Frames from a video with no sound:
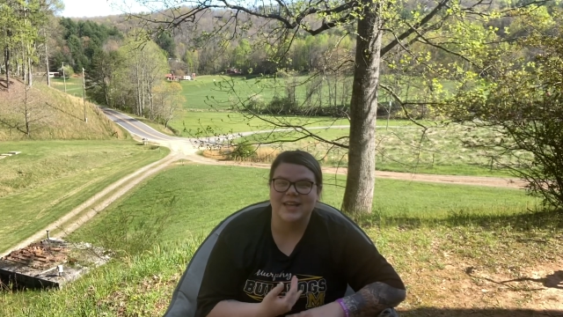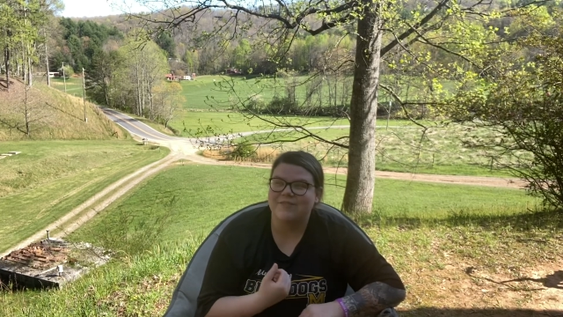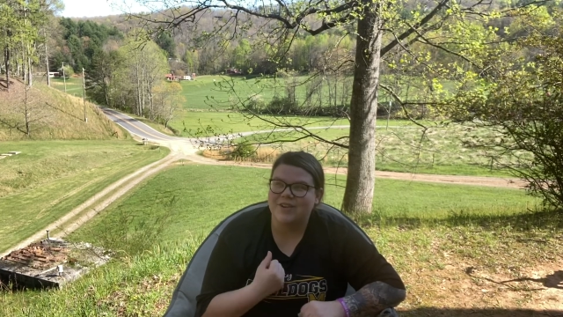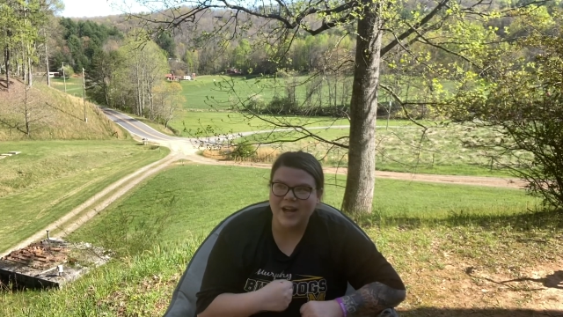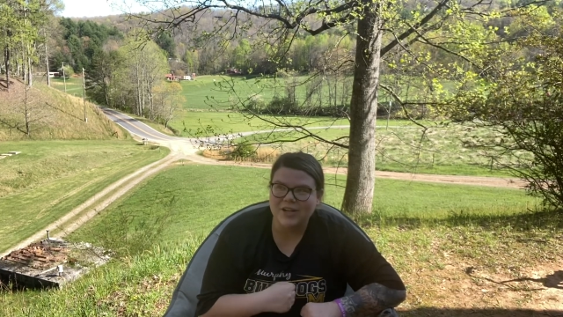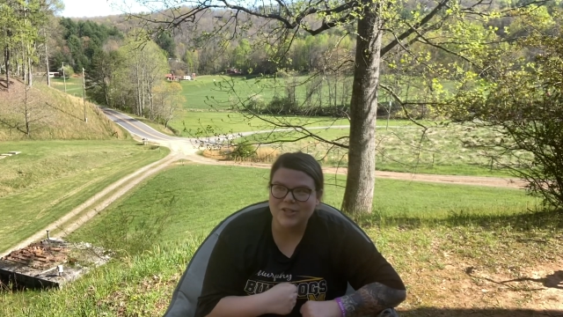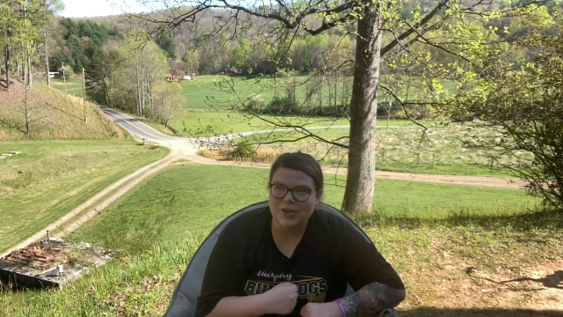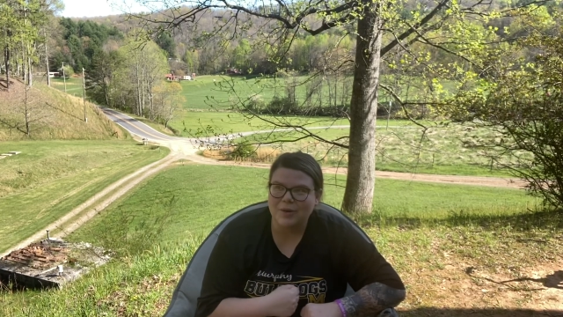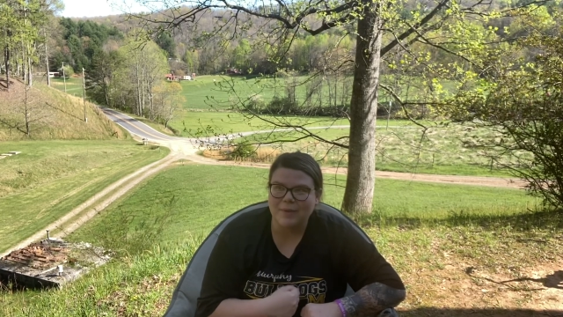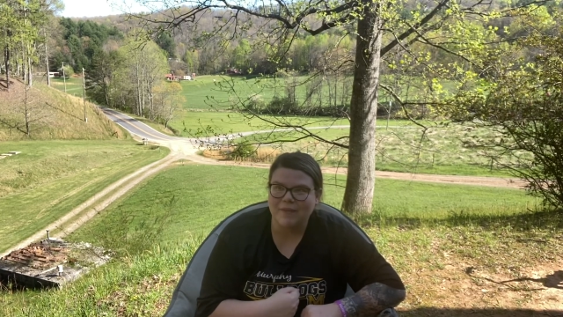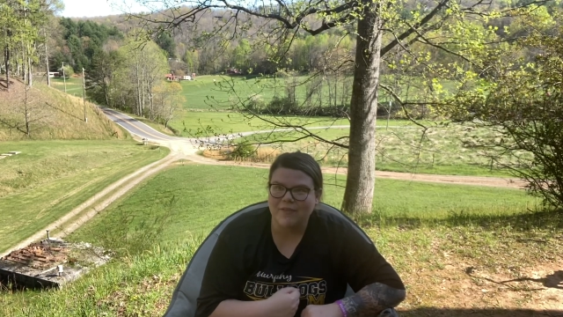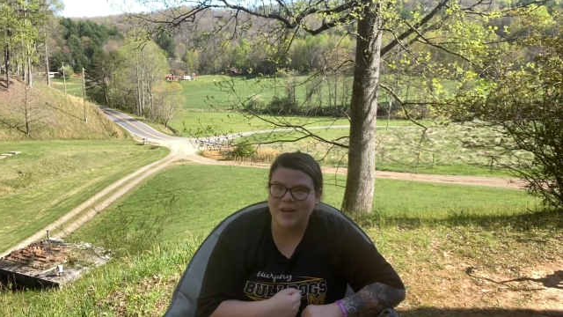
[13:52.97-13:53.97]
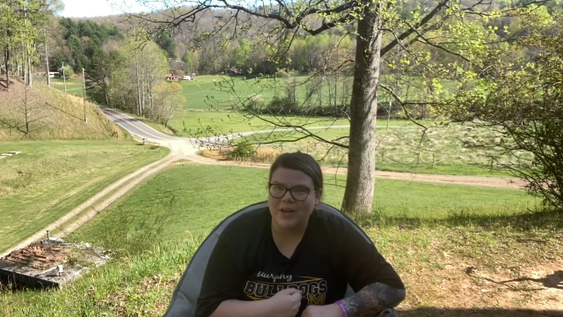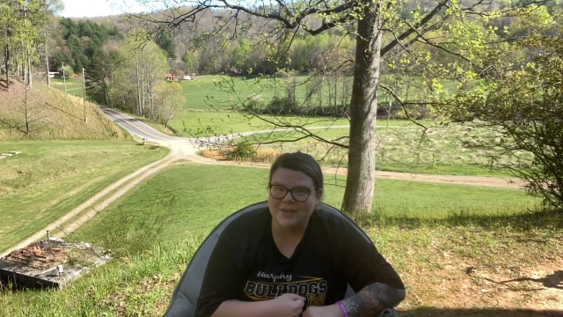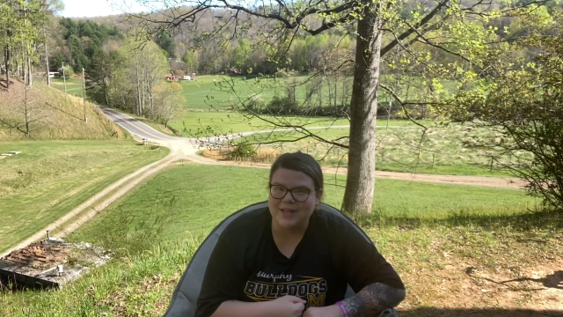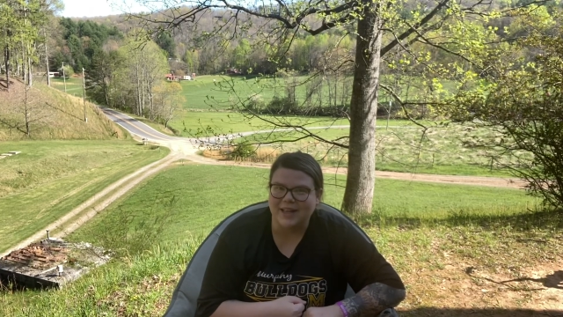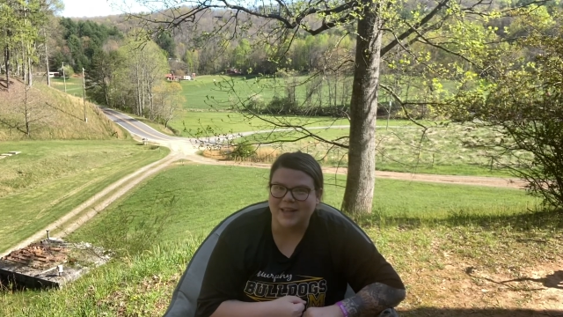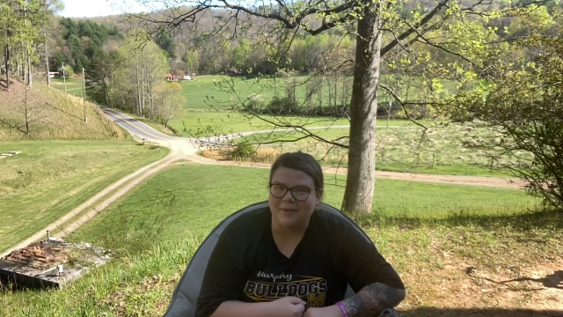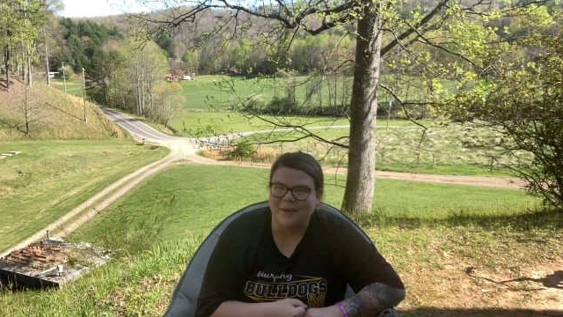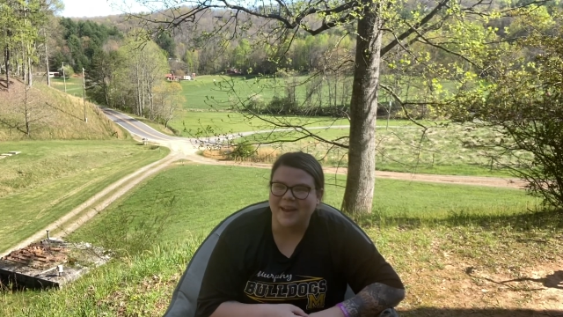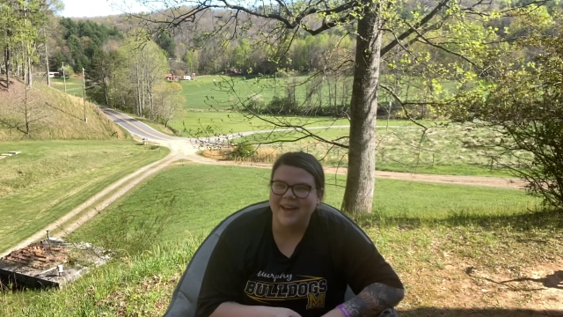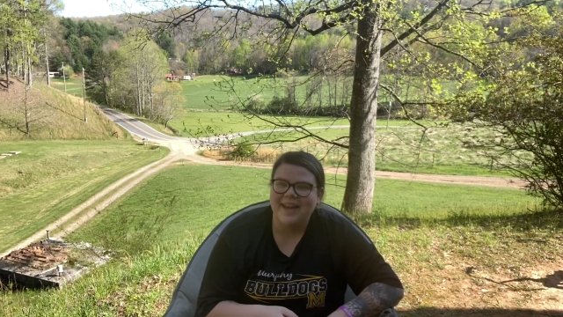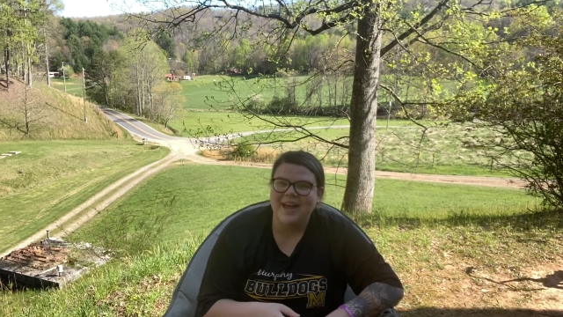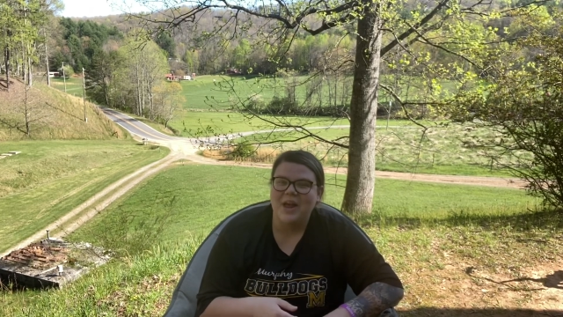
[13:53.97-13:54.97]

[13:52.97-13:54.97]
I've got to start my videos out that way